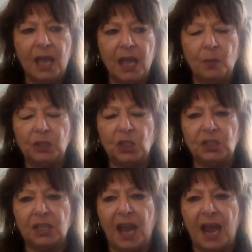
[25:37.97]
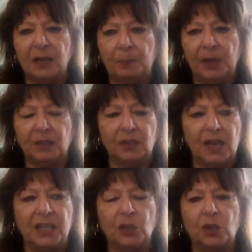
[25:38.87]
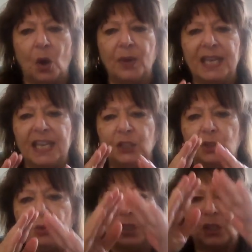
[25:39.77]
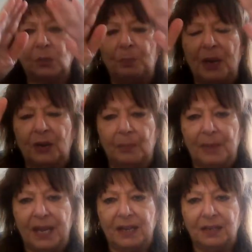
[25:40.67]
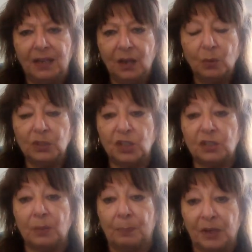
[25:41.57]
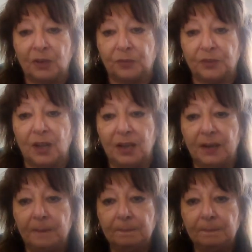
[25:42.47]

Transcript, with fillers: which is the caterpillar, and you're going into the spirit man, which is the butterfly.